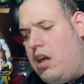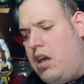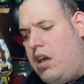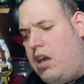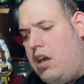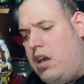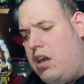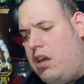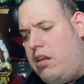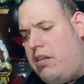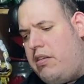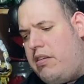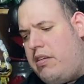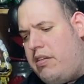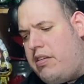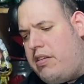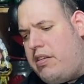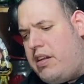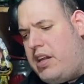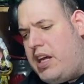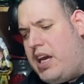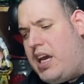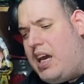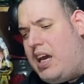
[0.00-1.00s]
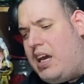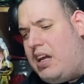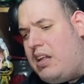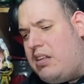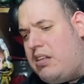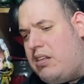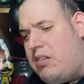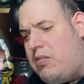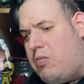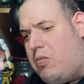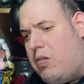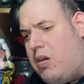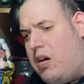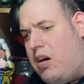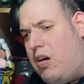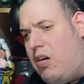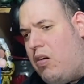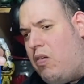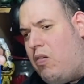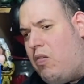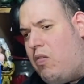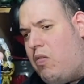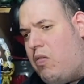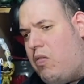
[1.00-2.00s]
He just stands
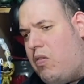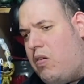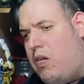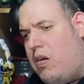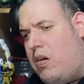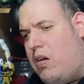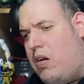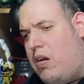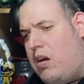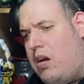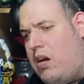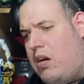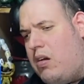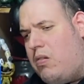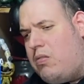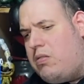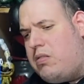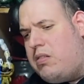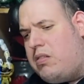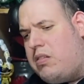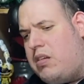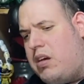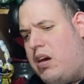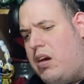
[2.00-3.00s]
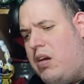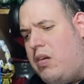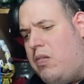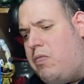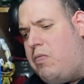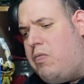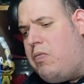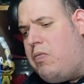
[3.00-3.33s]
well on his own.